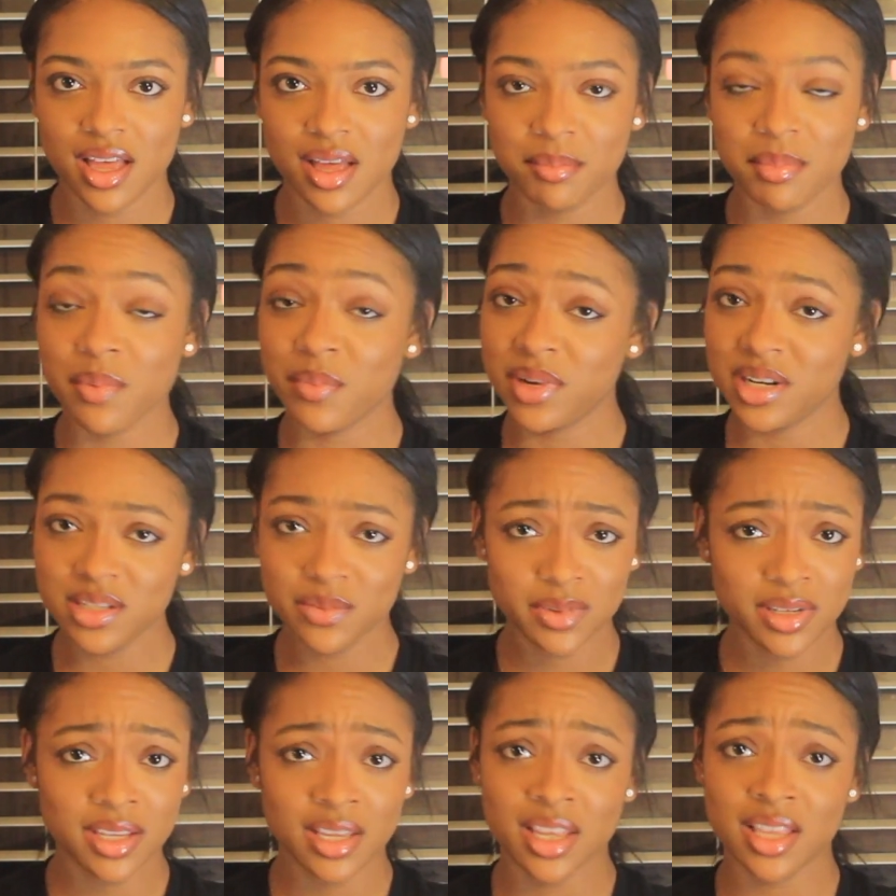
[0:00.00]
But when
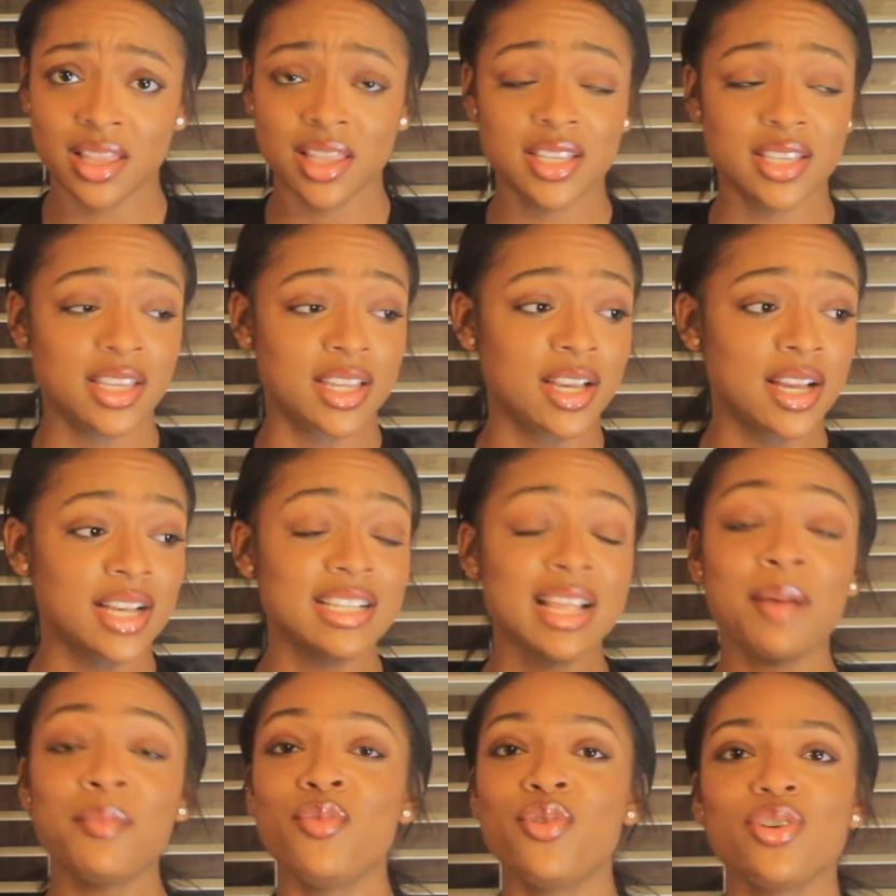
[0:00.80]
it's listen, because
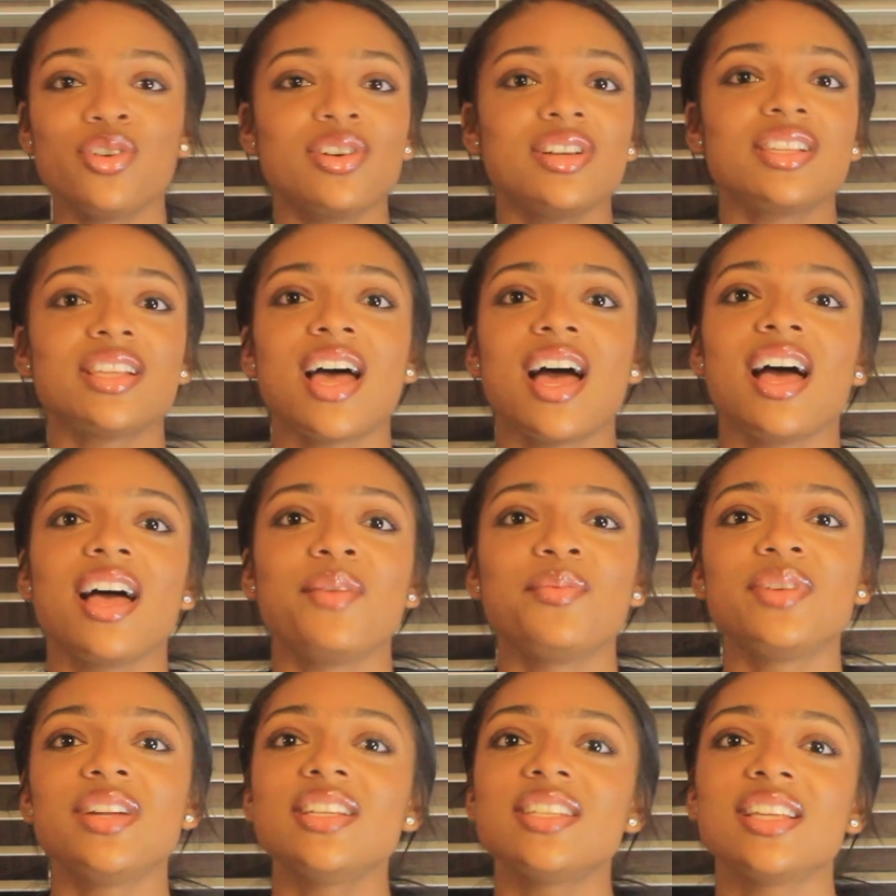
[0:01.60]
I'm on your
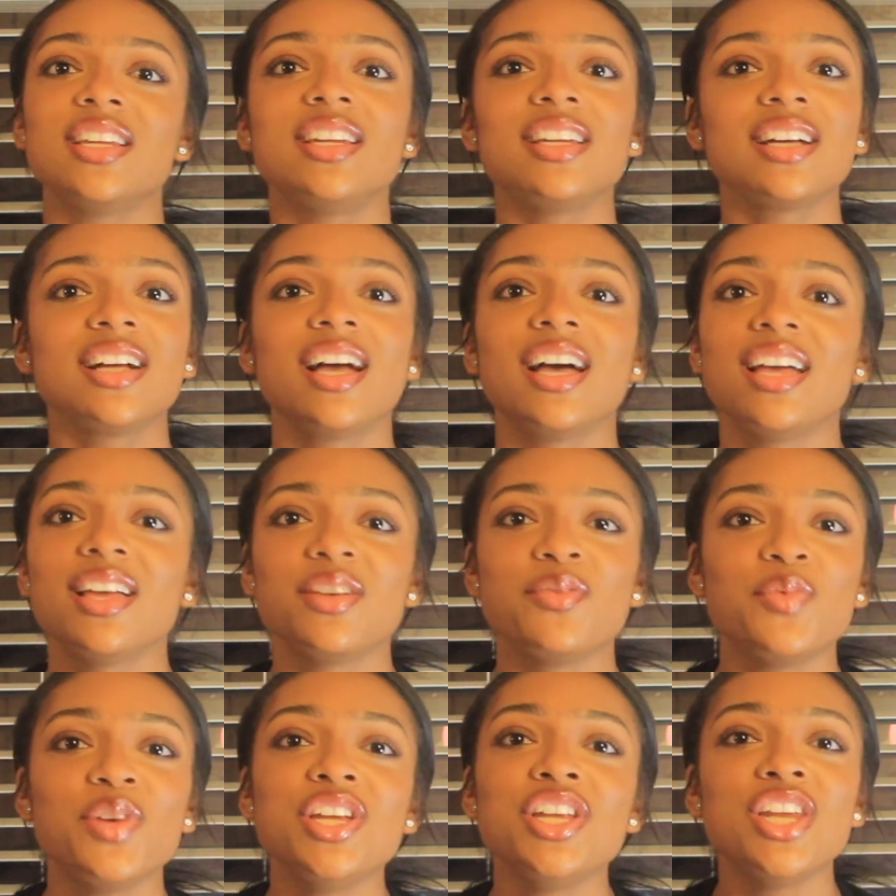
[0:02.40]
side, when it's in the
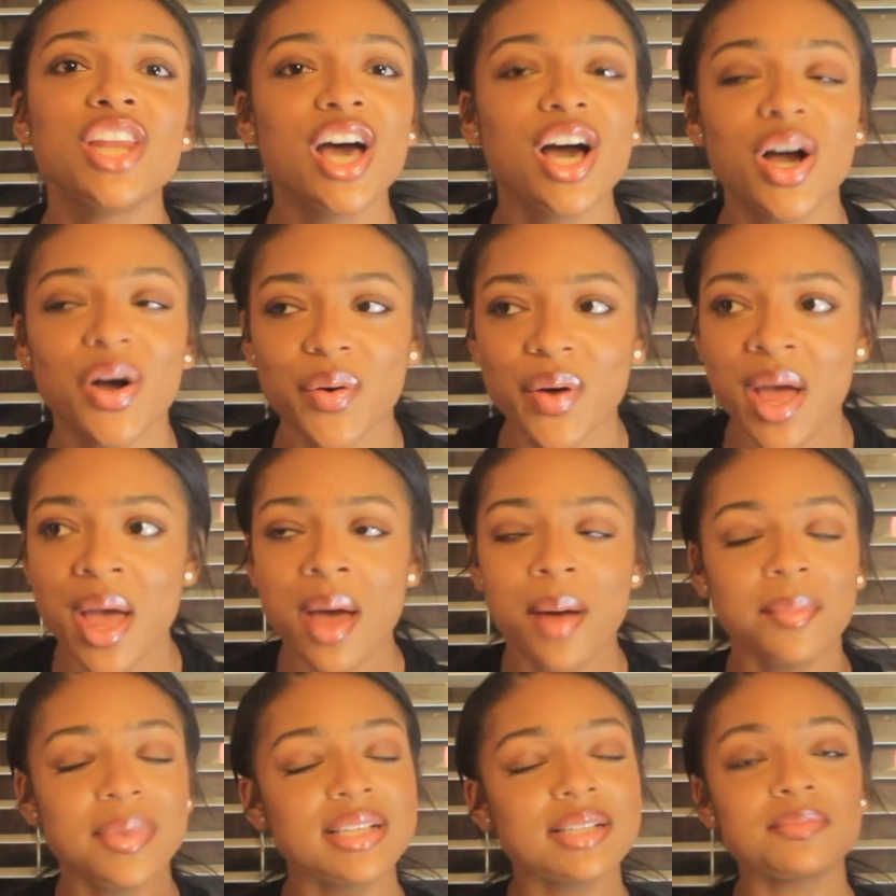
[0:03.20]
gut, we know,
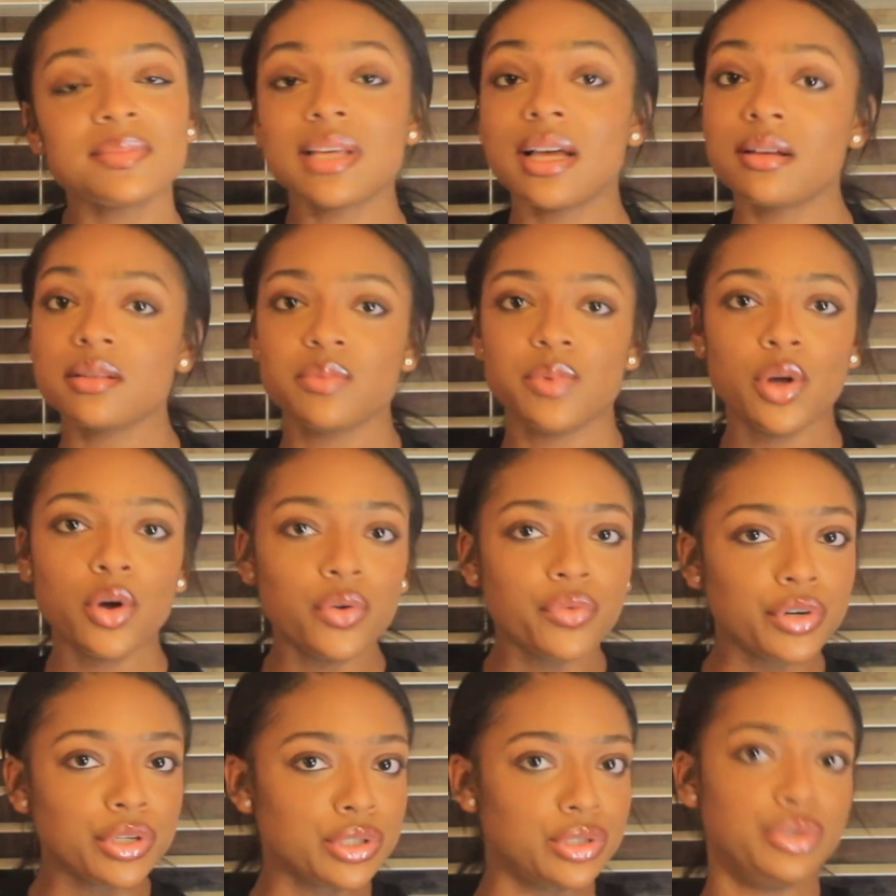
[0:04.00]
but sometimes we
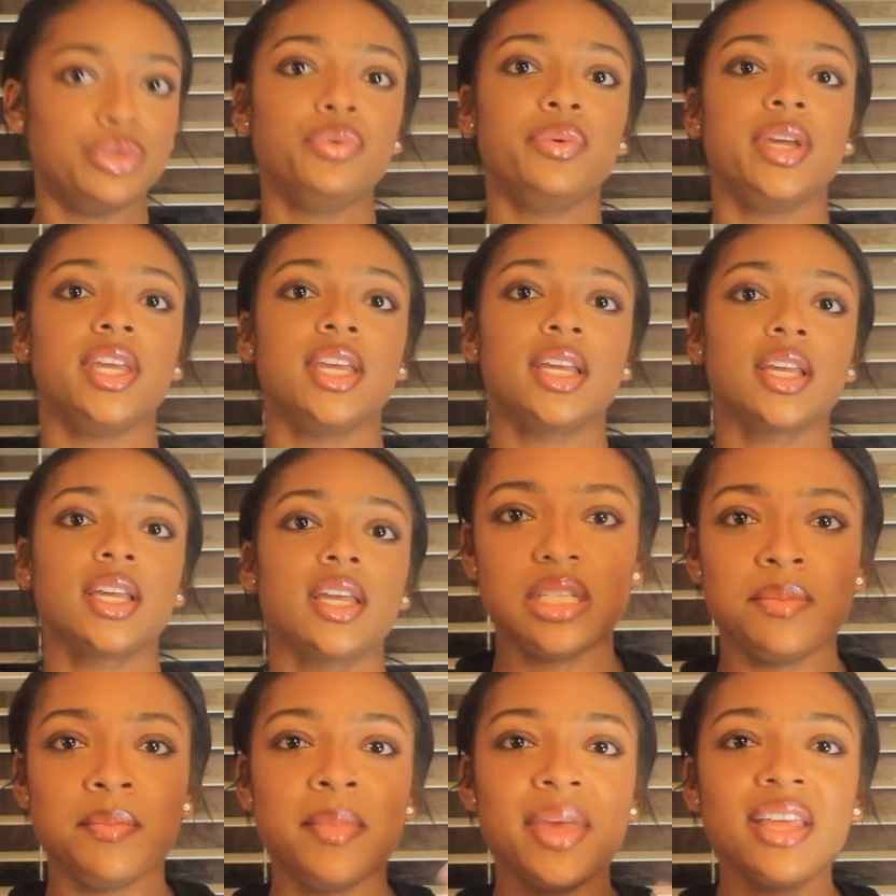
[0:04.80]
overdo
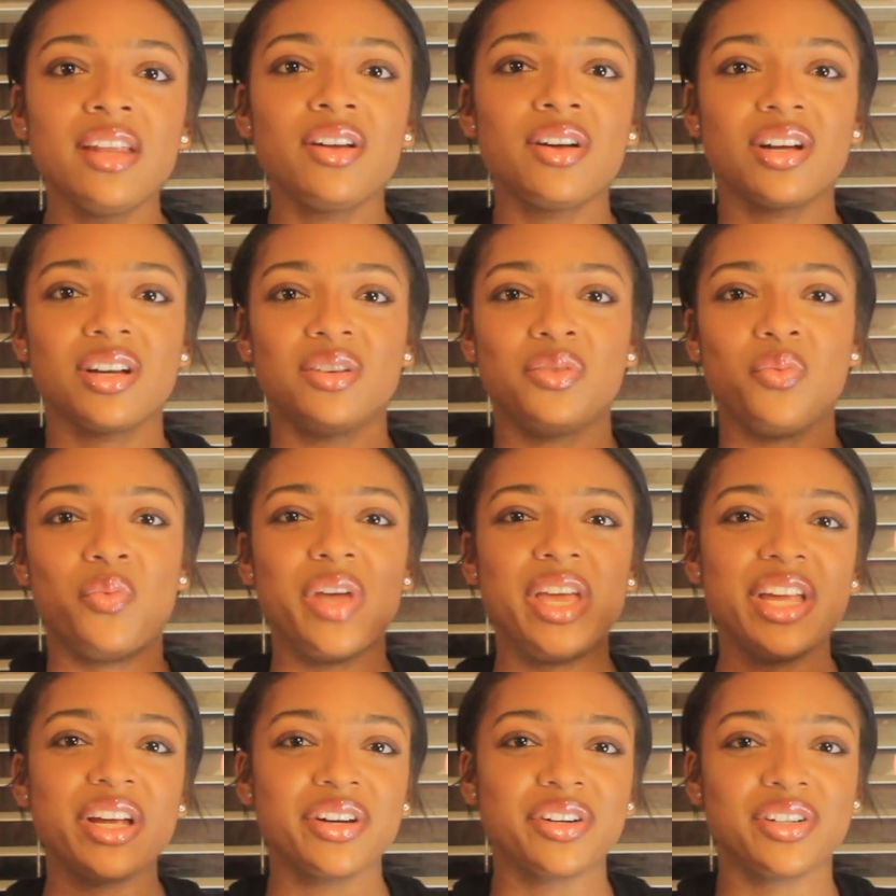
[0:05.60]
it. Men are
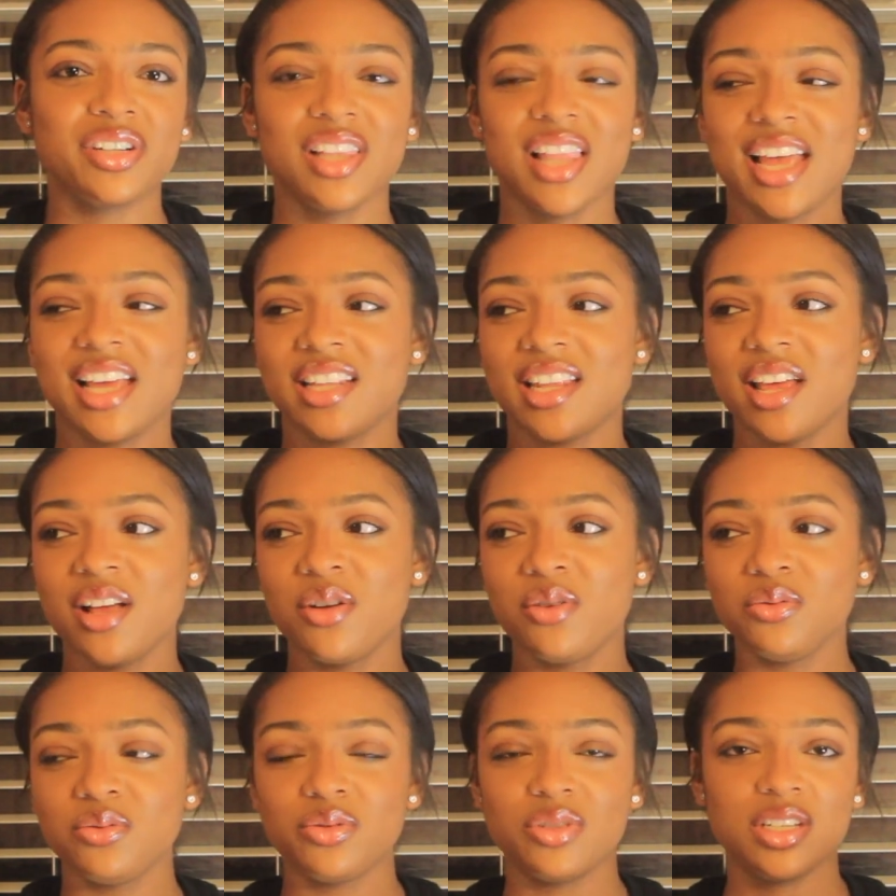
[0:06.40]
weird. Like, they
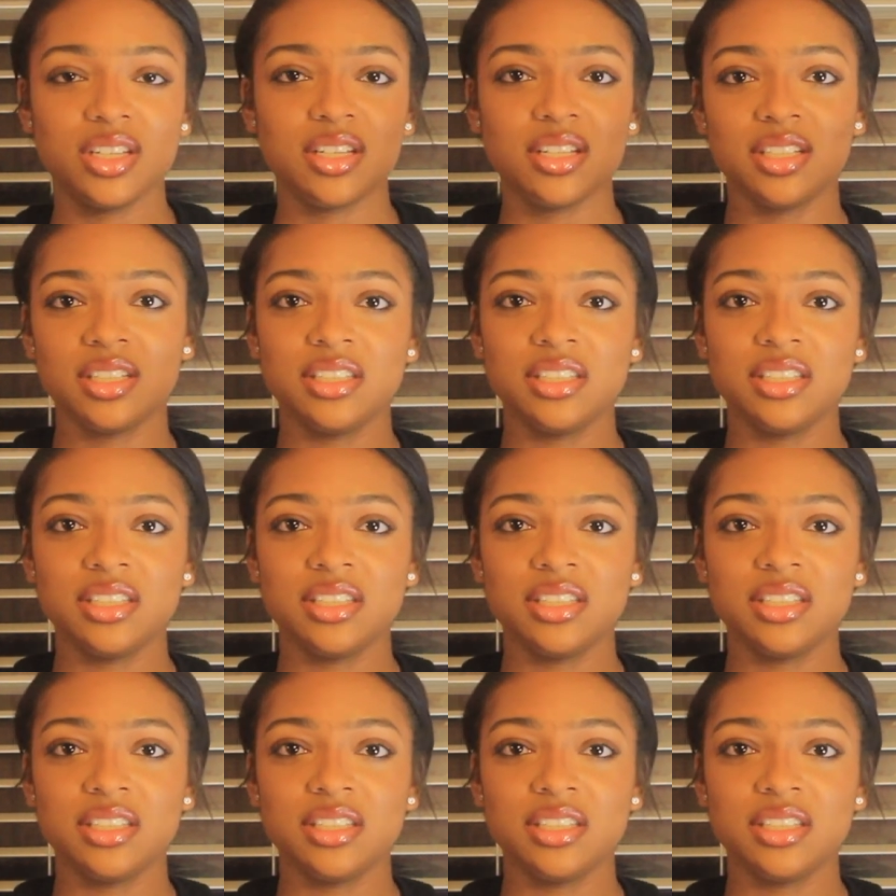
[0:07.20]
go the